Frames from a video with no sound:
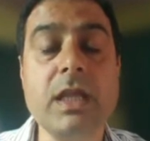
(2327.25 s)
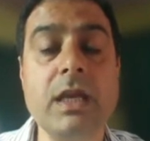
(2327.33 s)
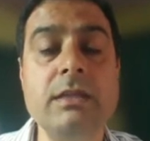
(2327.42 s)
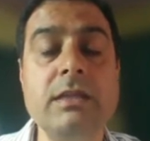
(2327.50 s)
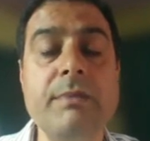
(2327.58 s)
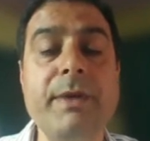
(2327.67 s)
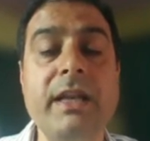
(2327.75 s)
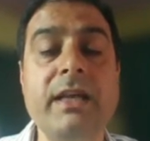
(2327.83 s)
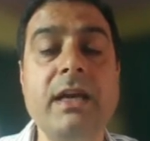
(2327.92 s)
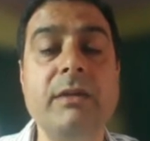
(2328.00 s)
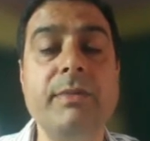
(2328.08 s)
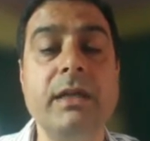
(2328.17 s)
is the
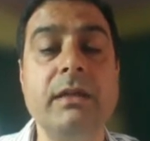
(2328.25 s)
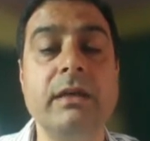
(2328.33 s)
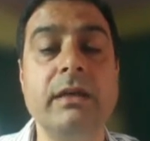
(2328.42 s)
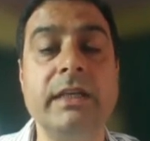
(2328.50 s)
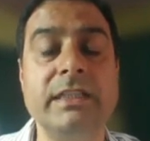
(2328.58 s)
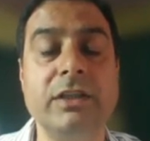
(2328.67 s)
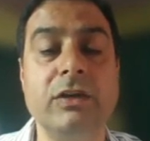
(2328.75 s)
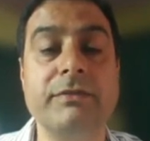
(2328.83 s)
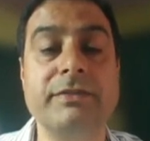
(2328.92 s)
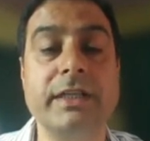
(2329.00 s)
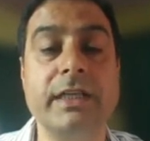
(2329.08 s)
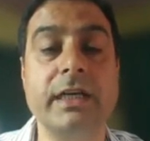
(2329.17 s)
peri-urban region of
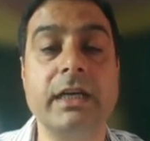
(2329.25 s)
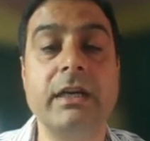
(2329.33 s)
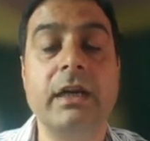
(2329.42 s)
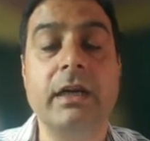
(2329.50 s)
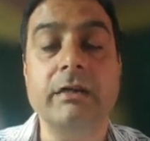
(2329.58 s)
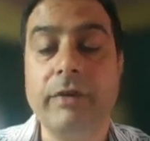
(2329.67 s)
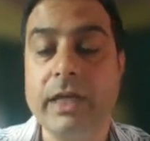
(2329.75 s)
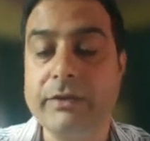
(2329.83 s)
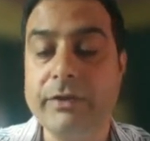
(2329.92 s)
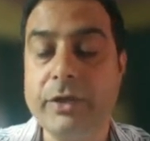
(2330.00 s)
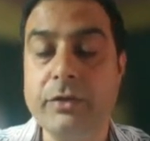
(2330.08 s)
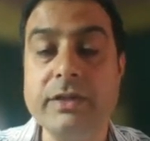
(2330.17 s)
Srinagar.
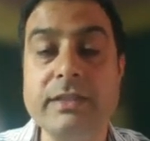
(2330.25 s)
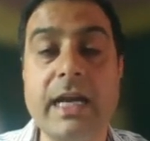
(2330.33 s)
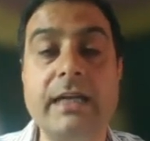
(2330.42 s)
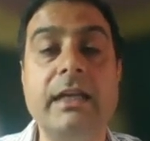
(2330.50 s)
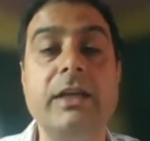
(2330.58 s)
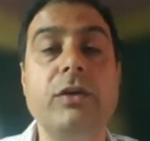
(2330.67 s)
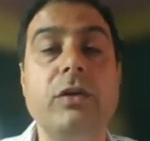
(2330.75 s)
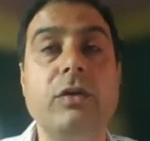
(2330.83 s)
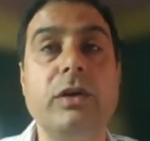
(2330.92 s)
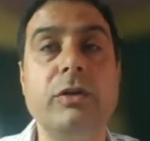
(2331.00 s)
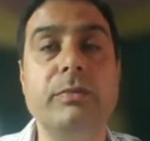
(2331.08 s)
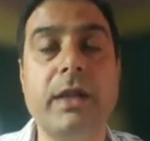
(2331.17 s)
Whenever you decide that you are
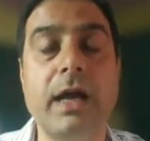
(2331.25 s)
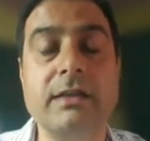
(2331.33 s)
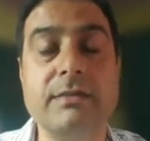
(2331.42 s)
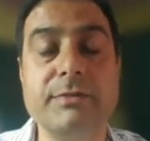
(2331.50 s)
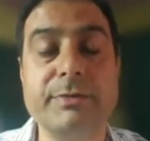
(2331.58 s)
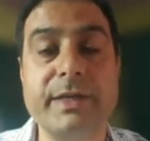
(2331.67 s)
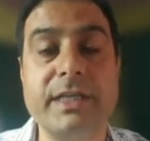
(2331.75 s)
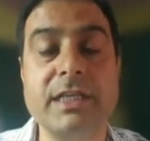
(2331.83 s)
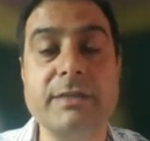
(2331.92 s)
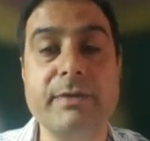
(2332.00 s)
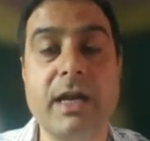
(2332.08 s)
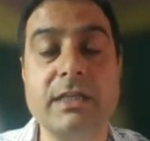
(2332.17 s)
going to plant some
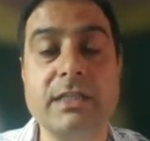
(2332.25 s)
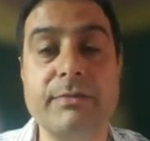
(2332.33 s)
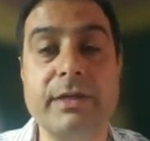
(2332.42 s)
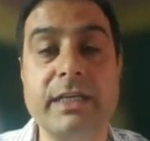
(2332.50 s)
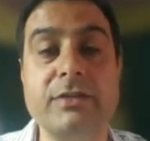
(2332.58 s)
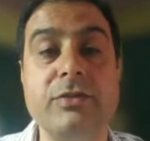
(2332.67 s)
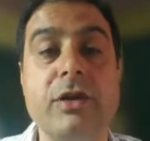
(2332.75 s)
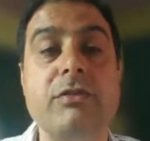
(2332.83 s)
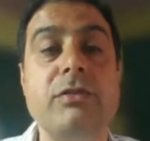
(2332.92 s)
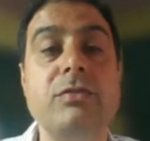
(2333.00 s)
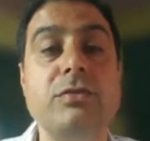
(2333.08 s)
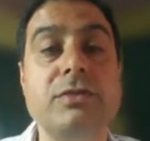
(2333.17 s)
species, plant some trees, you have
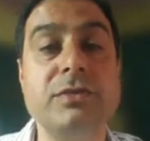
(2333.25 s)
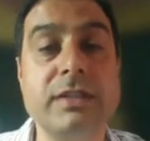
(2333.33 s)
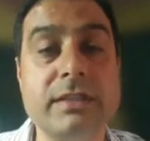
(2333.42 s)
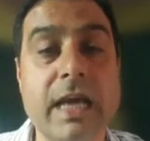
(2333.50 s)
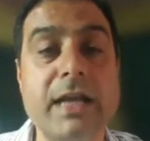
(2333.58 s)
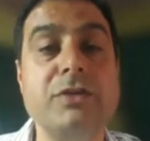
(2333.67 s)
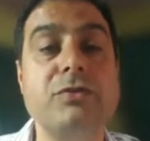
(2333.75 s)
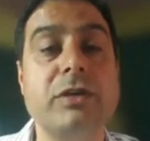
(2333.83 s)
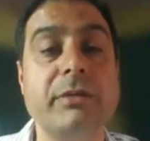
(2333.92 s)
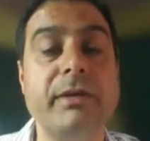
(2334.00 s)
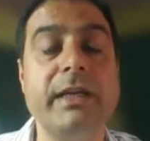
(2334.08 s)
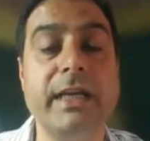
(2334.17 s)
to do site
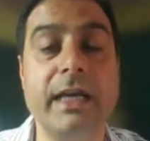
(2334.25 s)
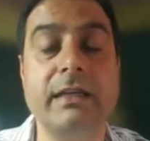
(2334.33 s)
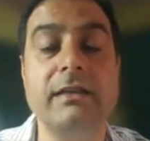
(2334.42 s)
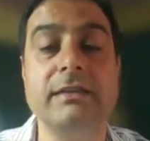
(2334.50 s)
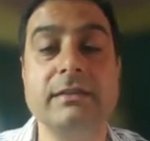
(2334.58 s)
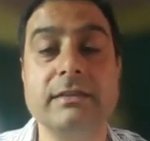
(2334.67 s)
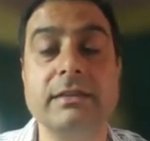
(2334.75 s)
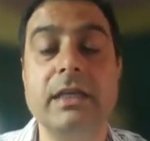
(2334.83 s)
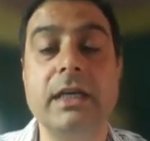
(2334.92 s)
suitability analysis.